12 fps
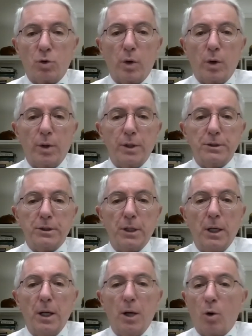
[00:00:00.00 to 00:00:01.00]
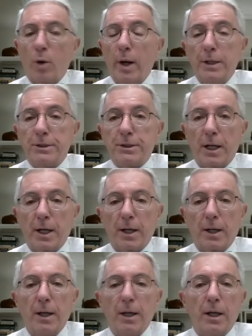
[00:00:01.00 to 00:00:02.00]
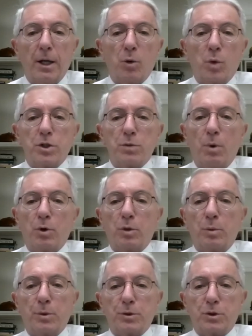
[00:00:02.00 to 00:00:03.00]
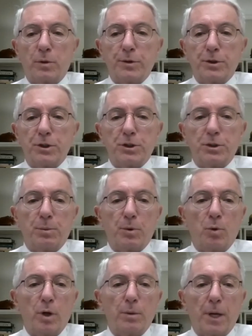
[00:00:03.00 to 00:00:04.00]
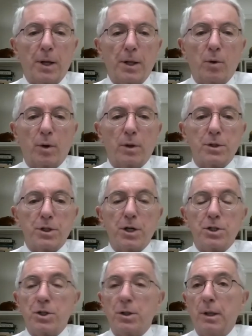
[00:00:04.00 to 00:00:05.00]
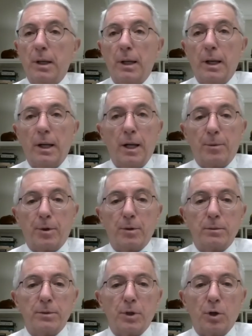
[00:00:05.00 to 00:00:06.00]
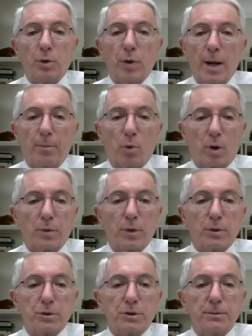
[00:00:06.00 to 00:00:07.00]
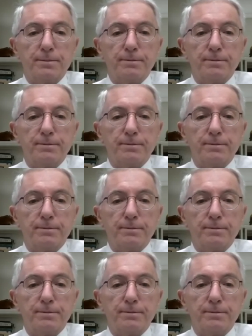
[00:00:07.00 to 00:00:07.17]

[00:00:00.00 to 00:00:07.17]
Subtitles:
queries, or any setting in which multiple services deployed by the organization enable UDAP workflows.